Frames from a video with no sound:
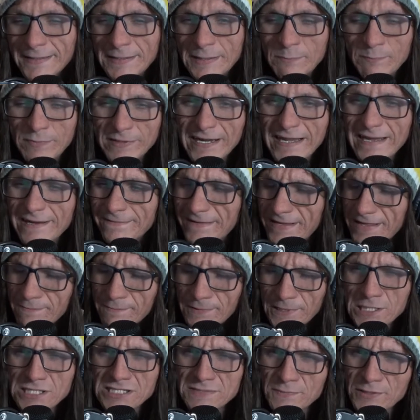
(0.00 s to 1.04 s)
But anyway, the
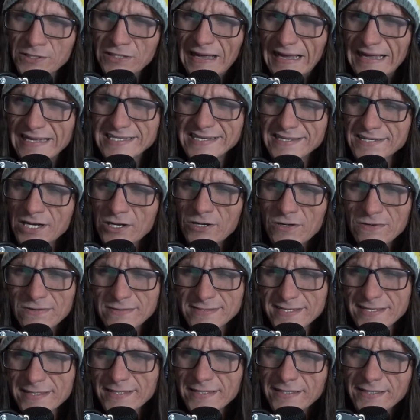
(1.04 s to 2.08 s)
principal has a
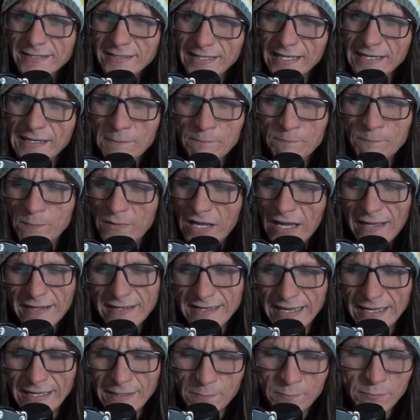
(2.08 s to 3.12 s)
nose like a
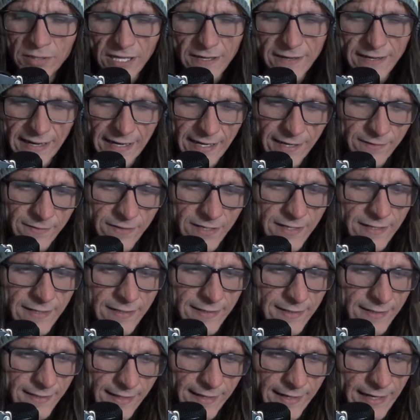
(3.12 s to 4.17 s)
goddamn bloodhound,
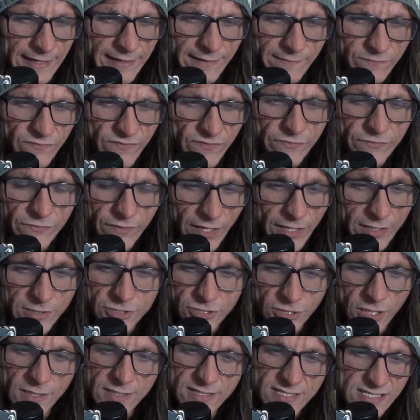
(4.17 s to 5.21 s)
like a fucking
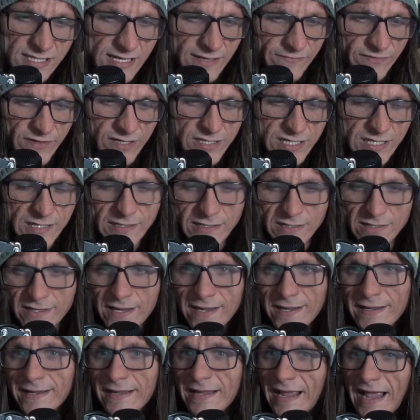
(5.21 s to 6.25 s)
drug sniffing dog,
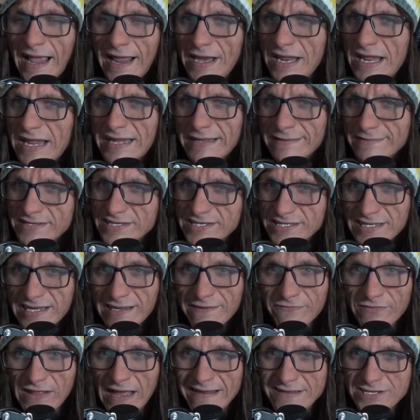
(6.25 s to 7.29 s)
and he can
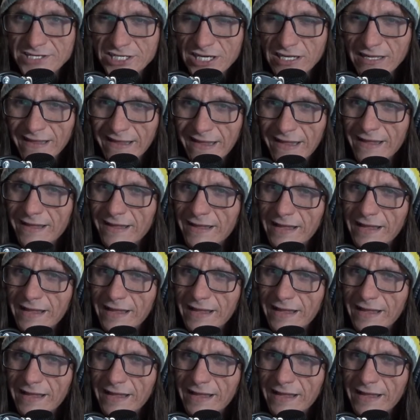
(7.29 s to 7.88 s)
sniff that chili.